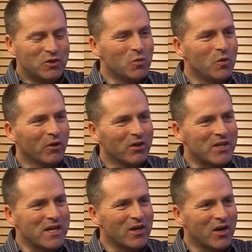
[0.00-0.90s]
Do we want to
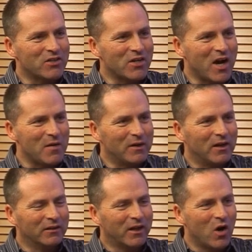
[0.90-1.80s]
take our time
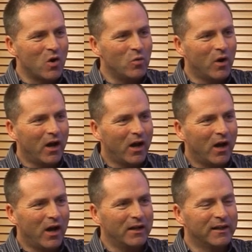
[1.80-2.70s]
and go
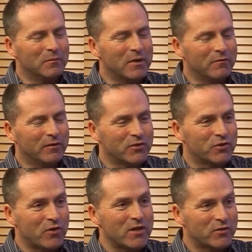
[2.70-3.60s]
a little bit of a
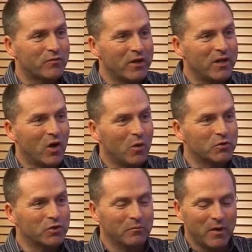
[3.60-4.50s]
stress-free
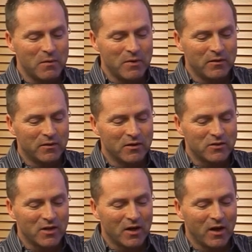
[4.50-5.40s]
option maybe
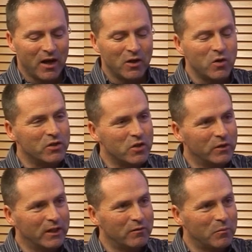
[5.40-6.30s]
that I know you
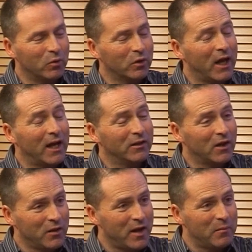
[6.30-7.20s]
do in Liverpool
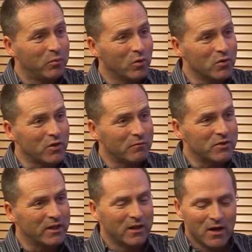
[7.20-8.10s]
and other airports
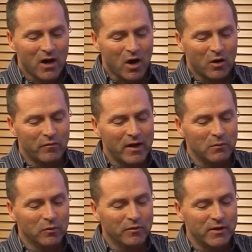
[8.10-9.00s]
obviously are
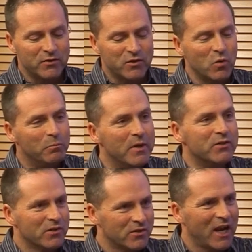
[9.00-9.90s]
available for this too,
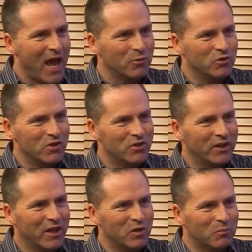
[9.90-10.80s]
business
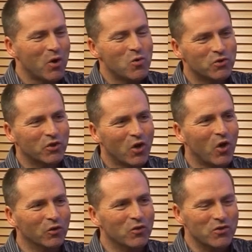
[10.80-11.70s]
lounges, you know, the pros and
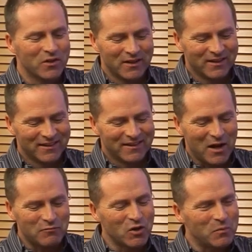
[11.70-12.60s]
cons.
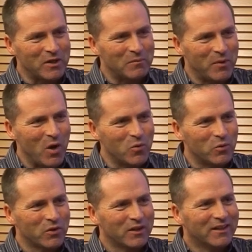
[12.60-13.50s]
I've done a bit of
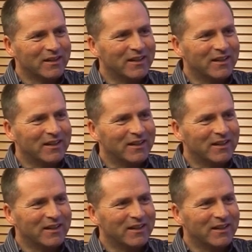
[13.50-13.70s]
both,